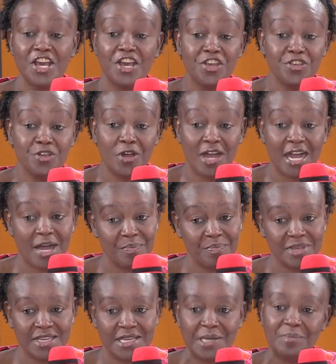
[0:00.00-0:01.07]
You're
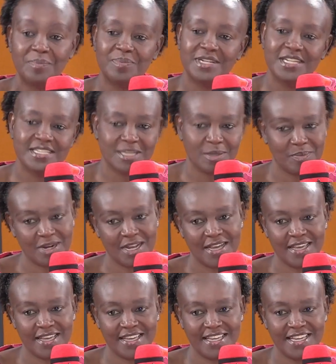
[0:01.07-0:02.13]
happy? Please apply.